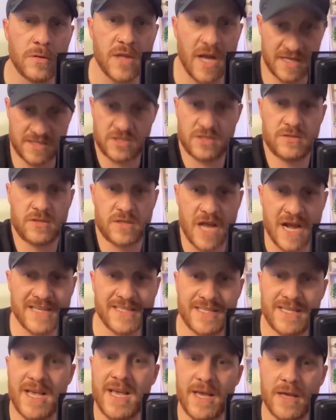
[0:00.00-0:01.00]

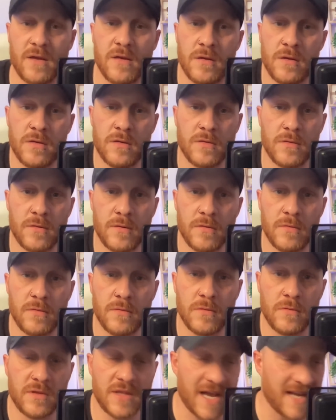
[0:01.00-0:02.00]
That's it.
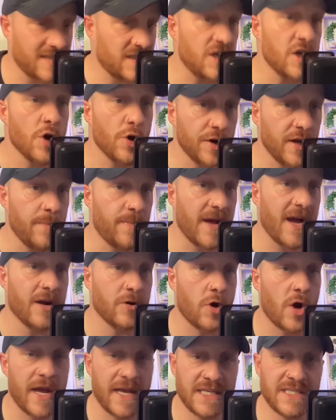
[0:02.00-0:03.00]
That's the only bit
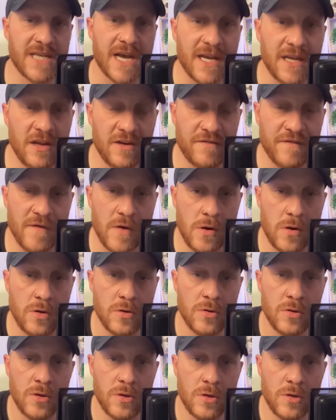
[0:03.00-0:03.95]
I got excited for.